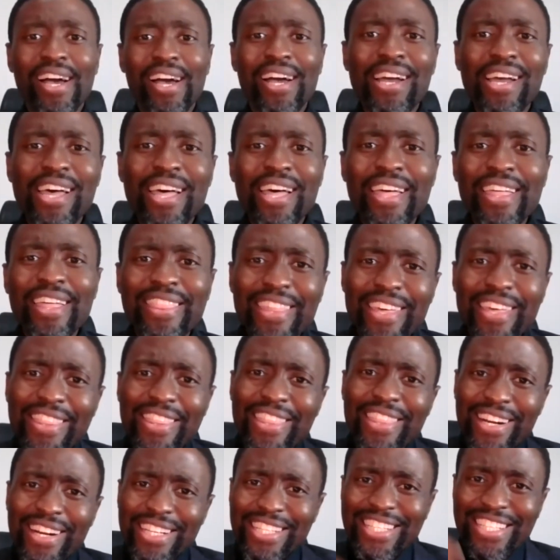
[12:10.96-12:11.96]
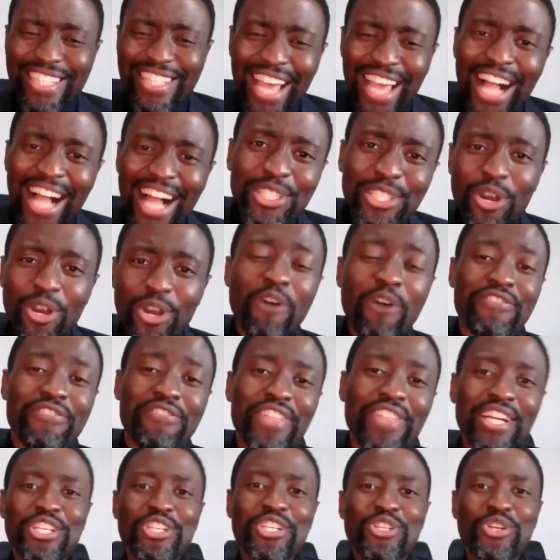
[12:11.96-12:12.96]
Uh, the, the result of
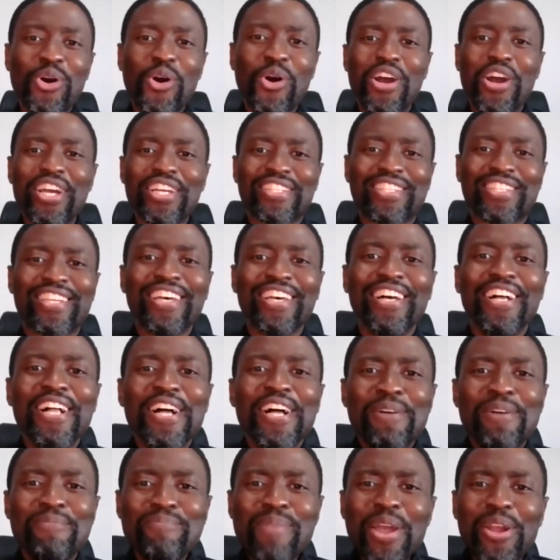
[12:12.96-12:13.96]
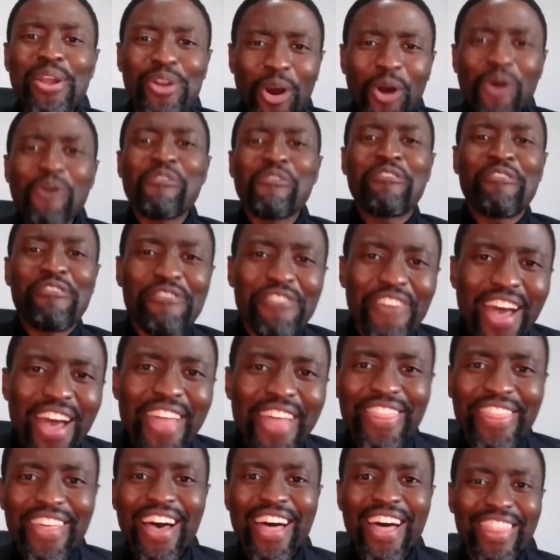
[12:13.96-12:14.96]
that choice may go
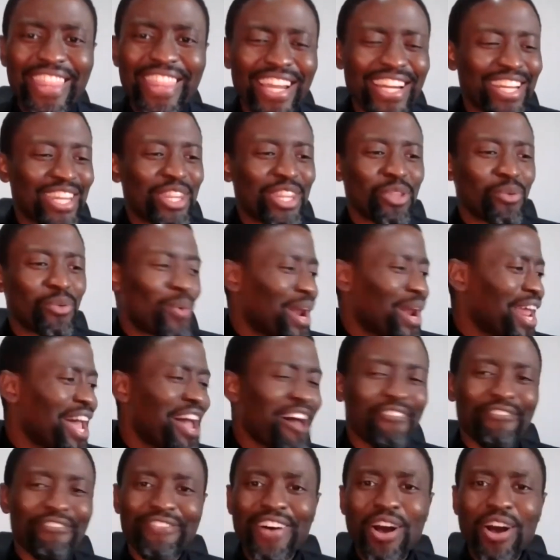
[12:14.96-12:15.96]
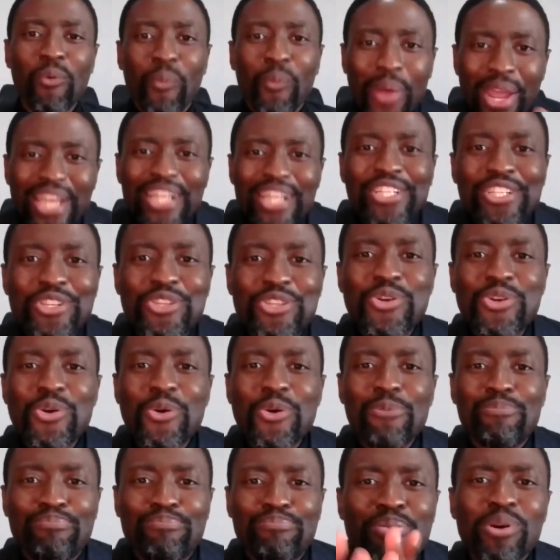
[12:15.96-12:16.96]
further than whatever weight
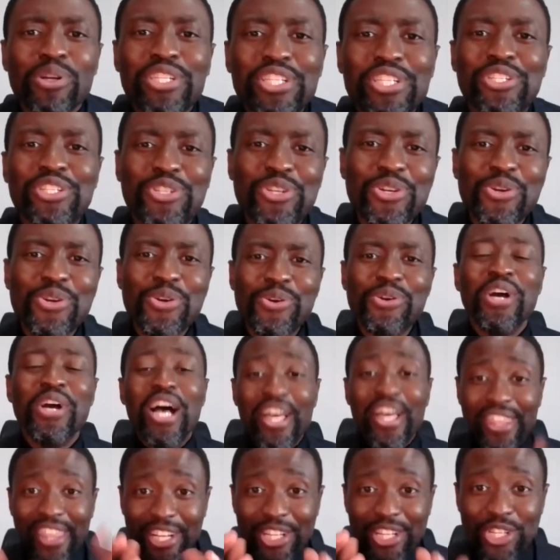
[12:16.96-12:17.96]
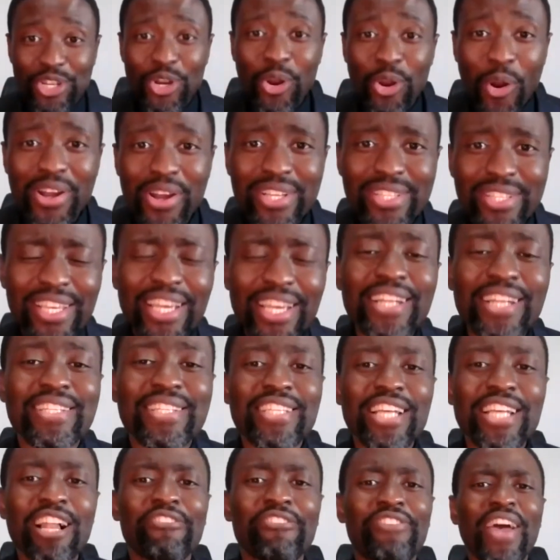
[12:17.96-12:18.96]
you put to the choice
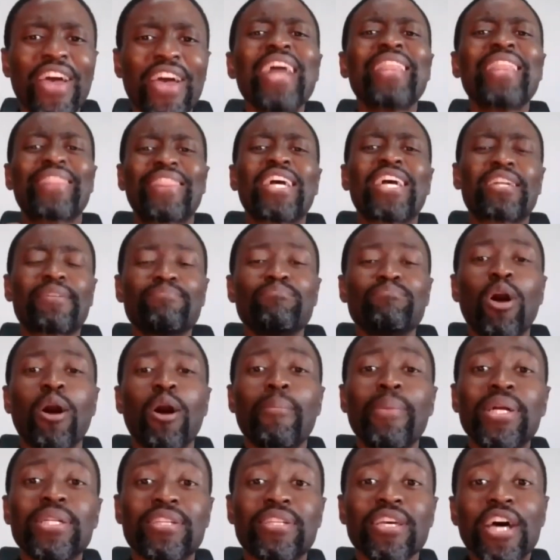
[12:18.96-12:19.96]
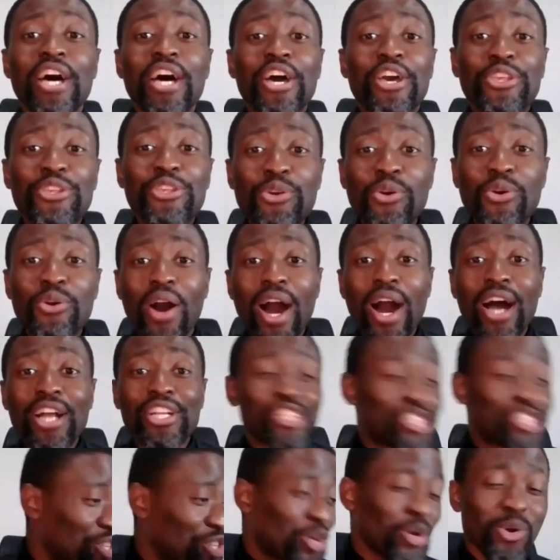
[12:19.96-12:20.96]
itself. At that moment, you are
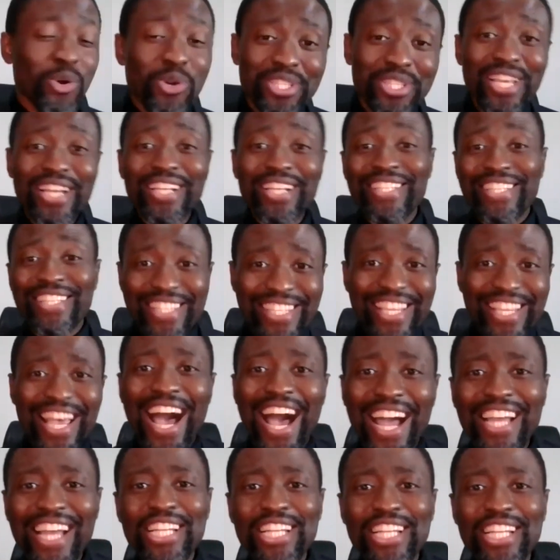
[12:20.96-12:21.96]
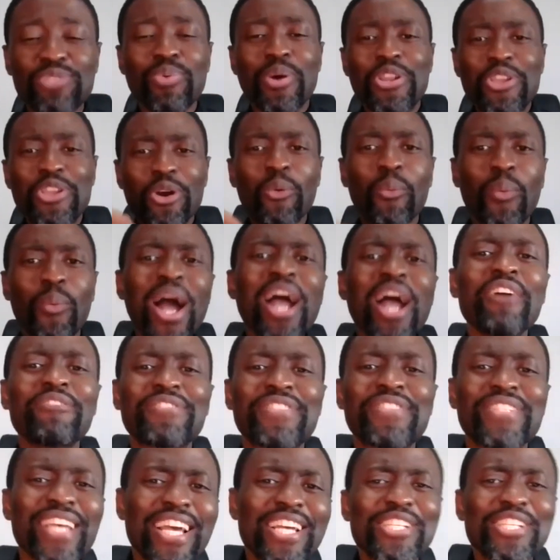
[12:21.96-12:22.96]
choosing size. When your wife
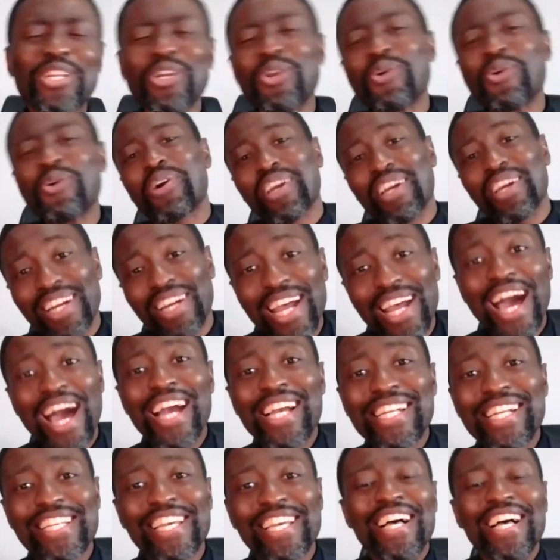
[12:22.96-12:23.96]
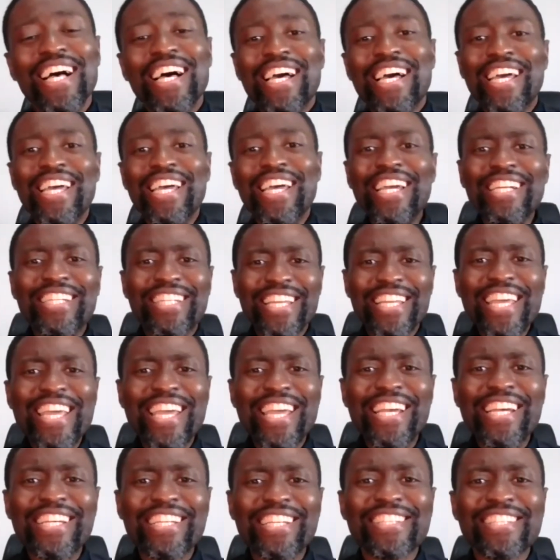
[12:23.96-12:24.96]
says, look right, it
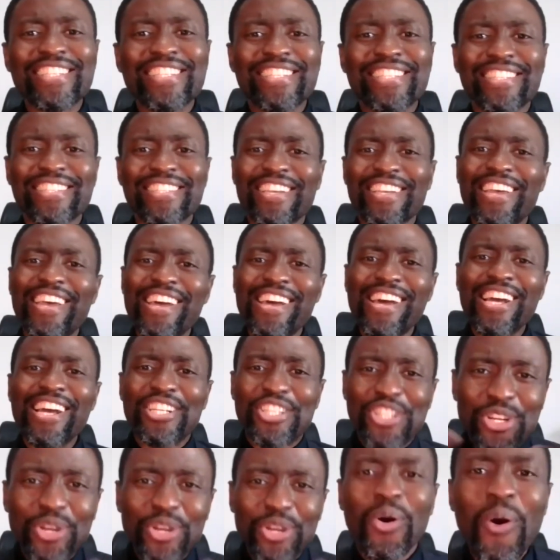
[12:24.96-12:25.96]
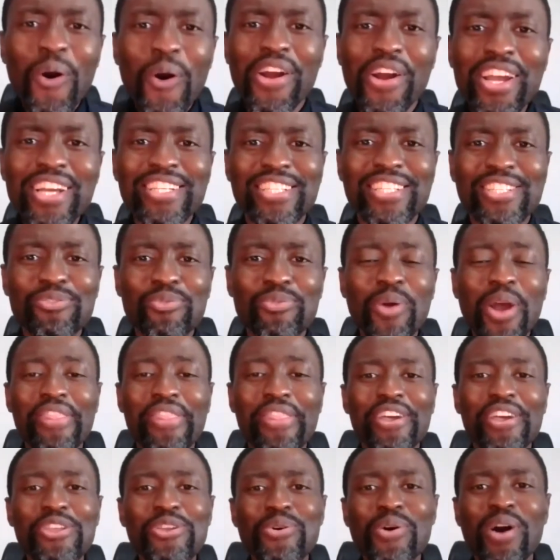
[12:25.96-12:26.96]
is a choice
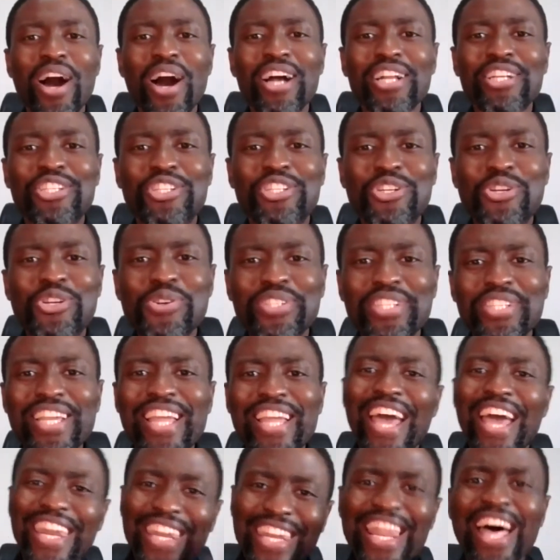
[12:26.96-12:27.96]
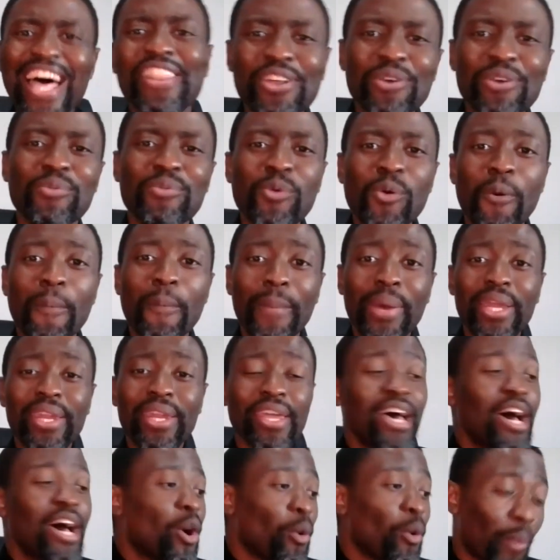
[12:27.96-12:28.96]
whether you are choosing another woman
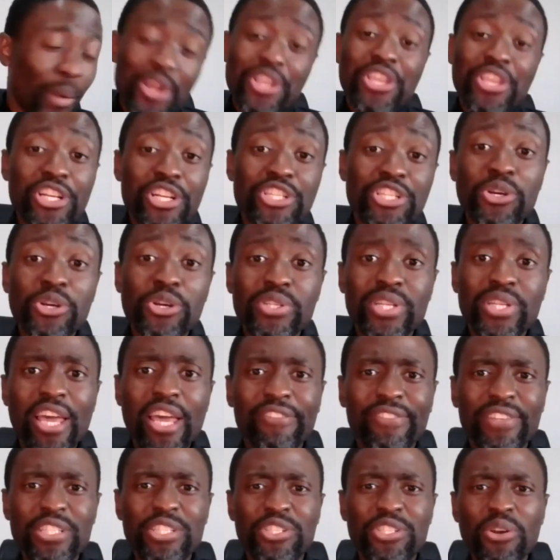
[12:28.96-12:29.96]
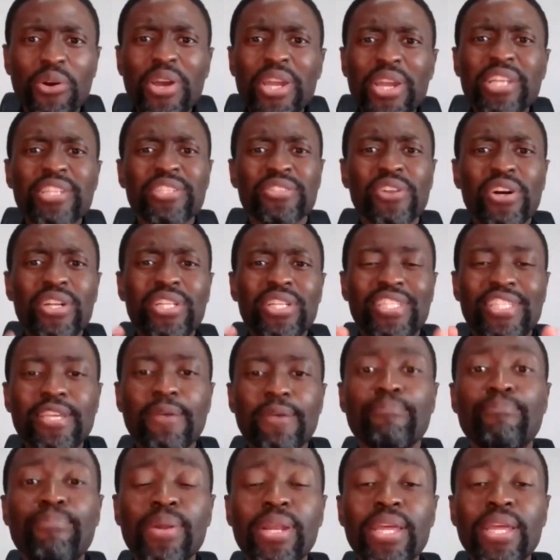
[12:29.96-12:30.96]
when you choose left. And so it is not
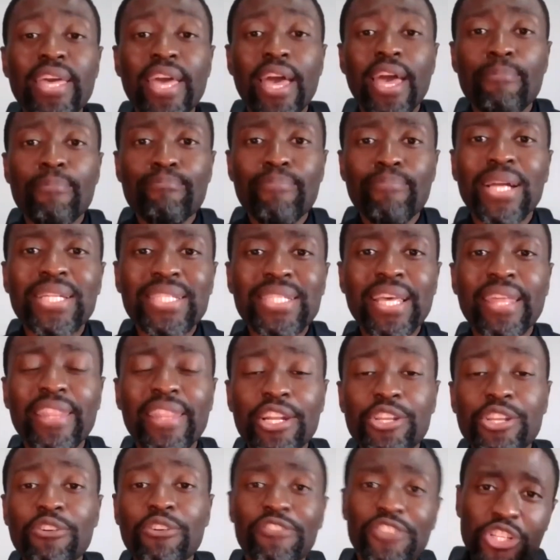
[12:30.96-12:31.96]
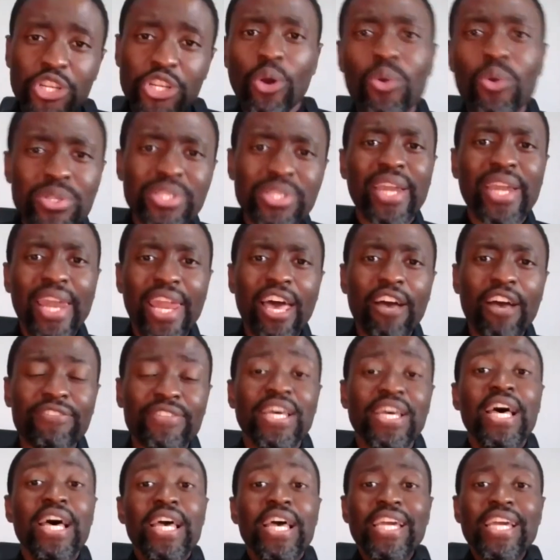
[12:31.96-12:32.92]
simple simply a matter that you've chosen left.